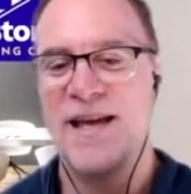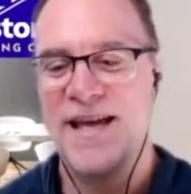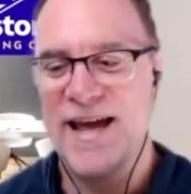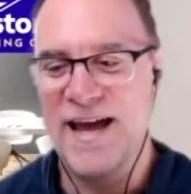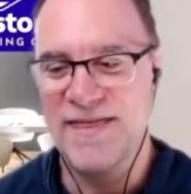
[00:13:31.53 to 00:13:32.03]

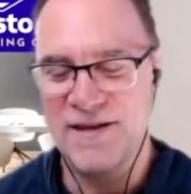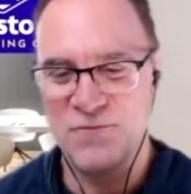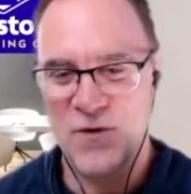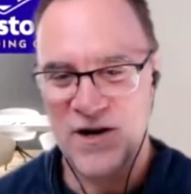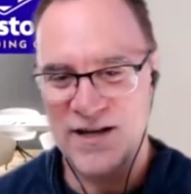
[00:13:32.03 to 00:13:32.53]
And then
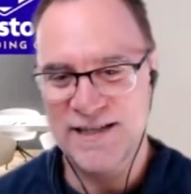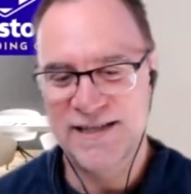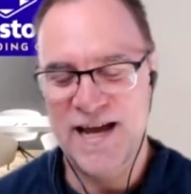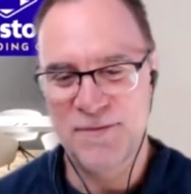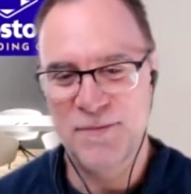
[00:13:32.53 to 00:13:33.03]
when I
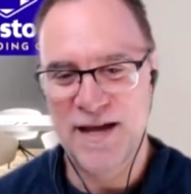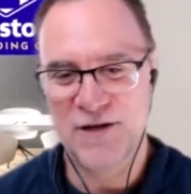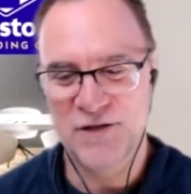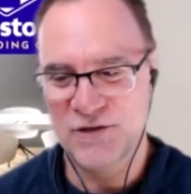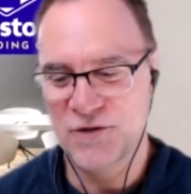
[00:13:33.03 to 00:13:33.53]
sat back,
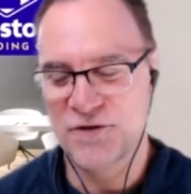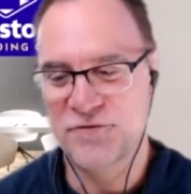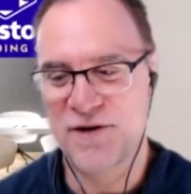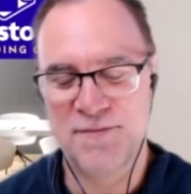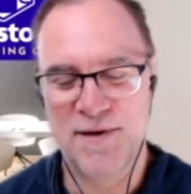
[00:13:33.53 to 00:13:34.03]
because I took
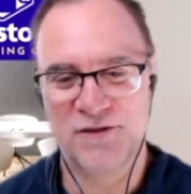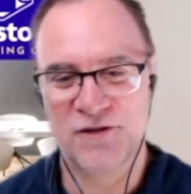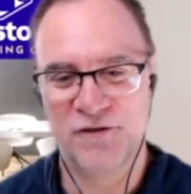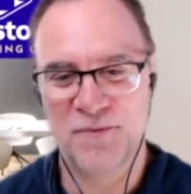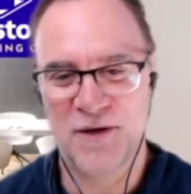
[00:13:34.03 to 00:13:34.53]
three months
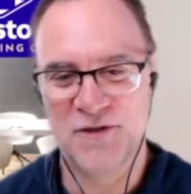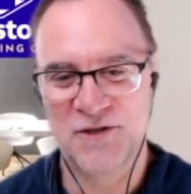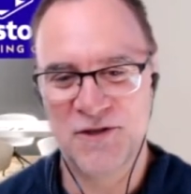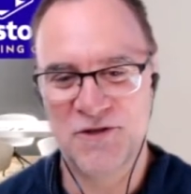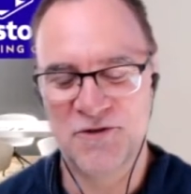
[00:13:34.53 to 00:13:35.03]
off post
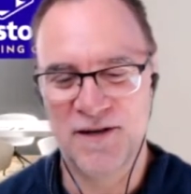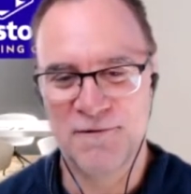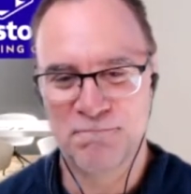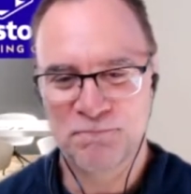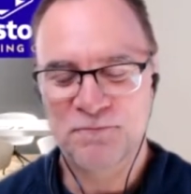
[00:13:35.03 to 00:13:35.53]
surgery,
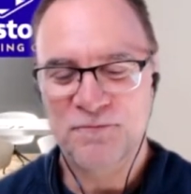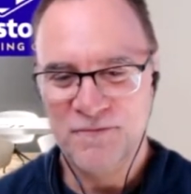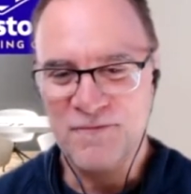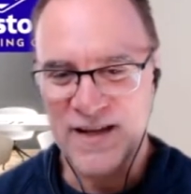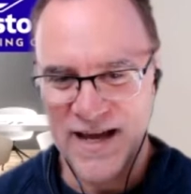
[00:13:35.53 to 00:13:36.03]

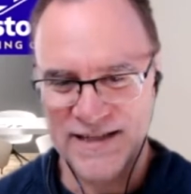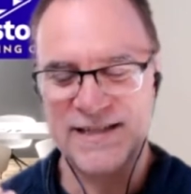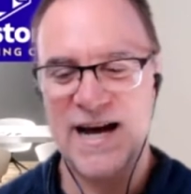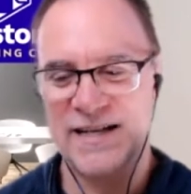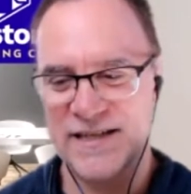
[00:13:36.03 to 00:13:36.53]
yep, and
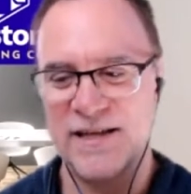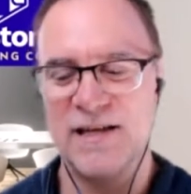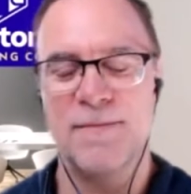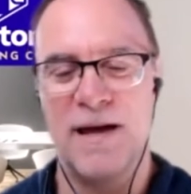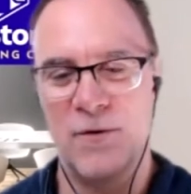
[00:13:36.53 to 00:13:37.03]
started to think
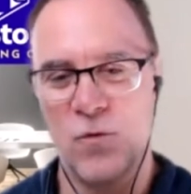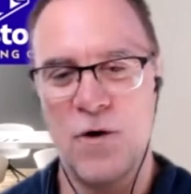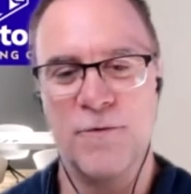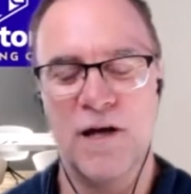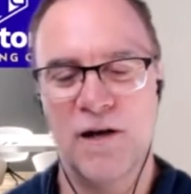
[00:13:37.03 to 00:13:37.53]
about what
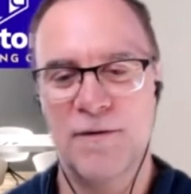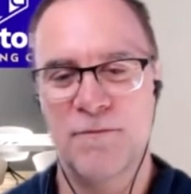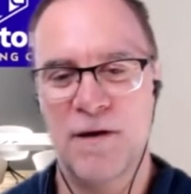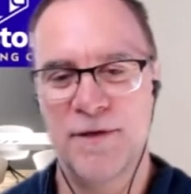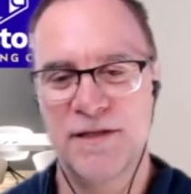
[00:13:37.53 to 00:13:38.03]
would I like
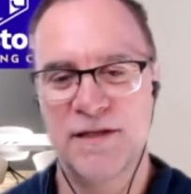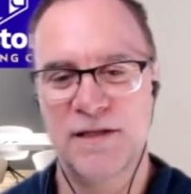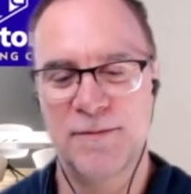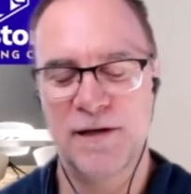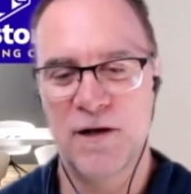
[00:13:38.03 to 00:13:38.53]
my business to
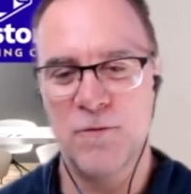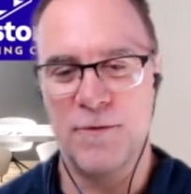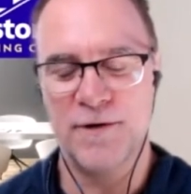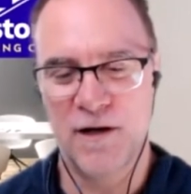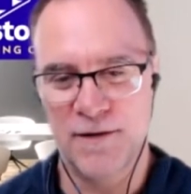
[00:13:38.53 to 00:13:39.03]
be like, what
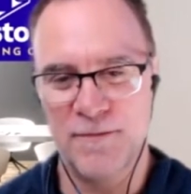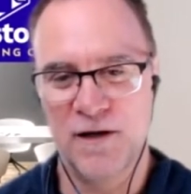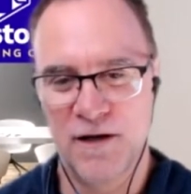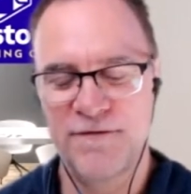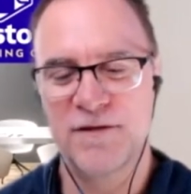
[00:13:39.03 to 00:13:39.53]
would I like my
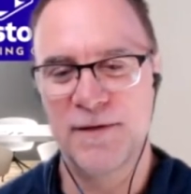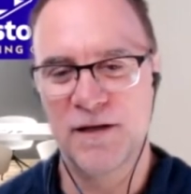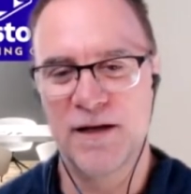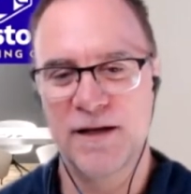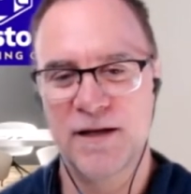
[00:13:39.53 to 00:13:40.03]
life to be
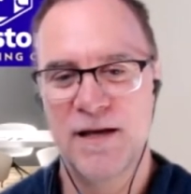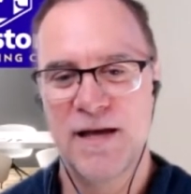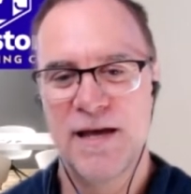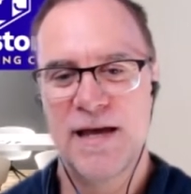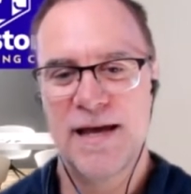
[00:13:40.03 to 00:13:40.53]

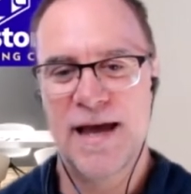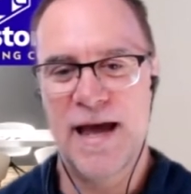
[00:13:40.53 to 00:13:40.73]
like, mm.